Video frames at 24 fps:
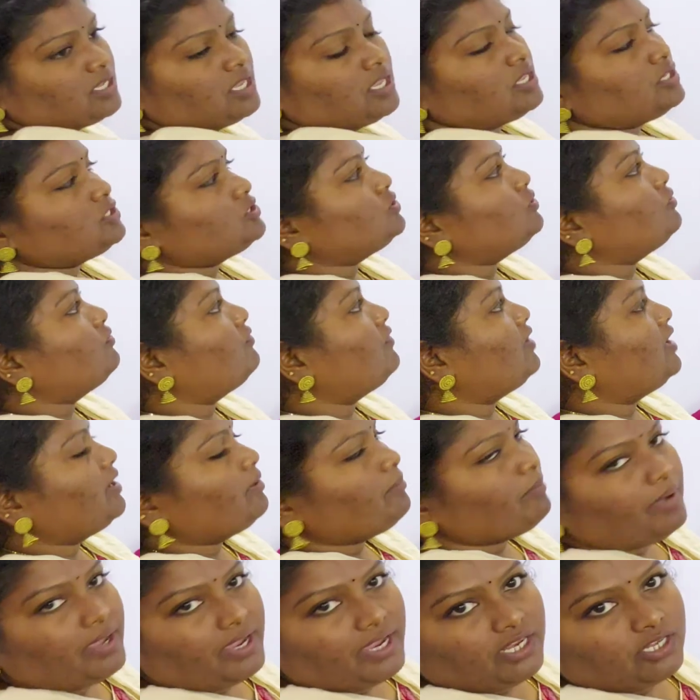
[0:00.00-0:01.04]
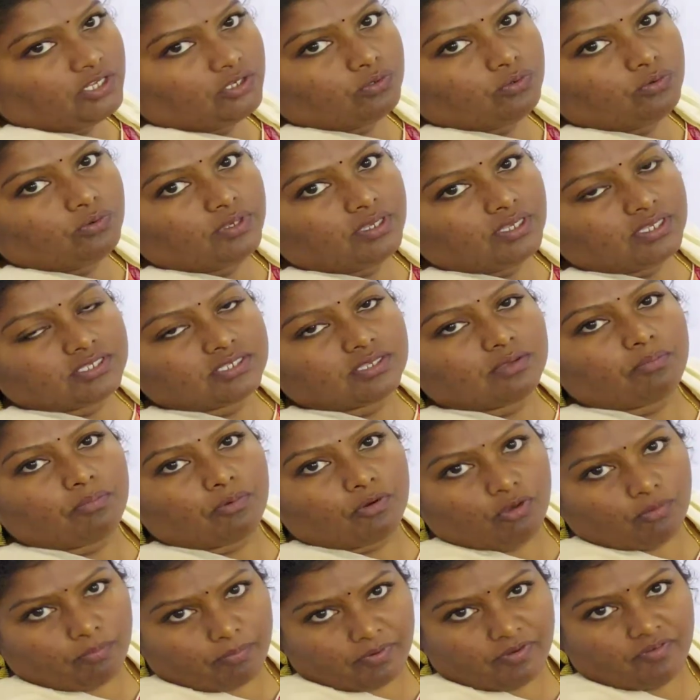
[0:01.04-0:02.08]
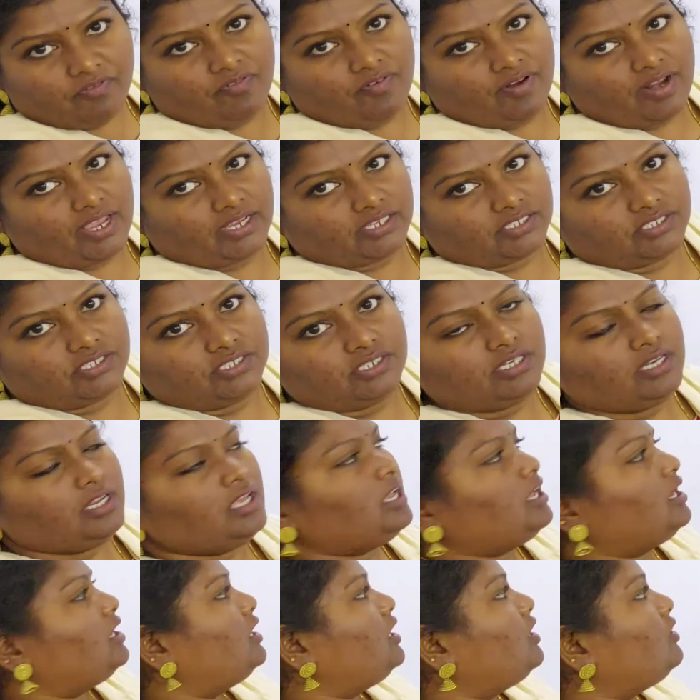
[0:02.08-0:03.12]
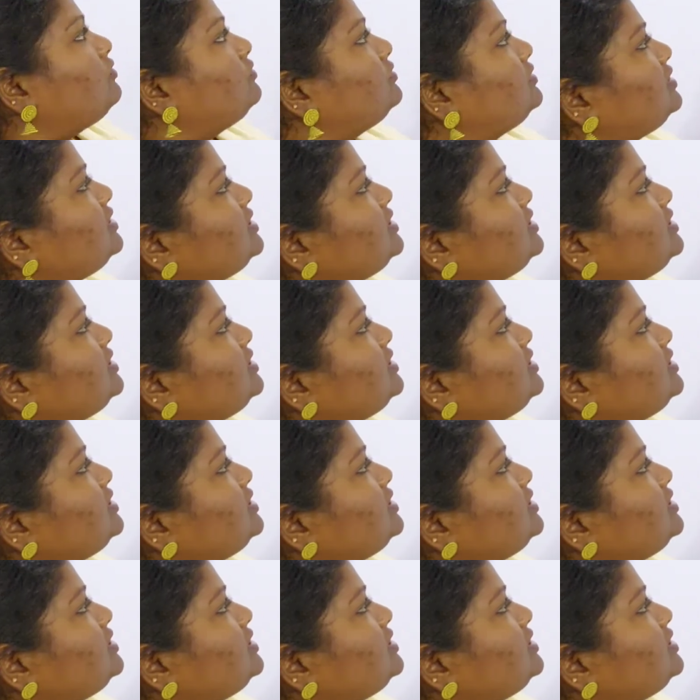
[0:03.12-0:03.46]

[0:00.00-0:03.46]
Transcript: so 1 by 2 is a proper fraction. Now, this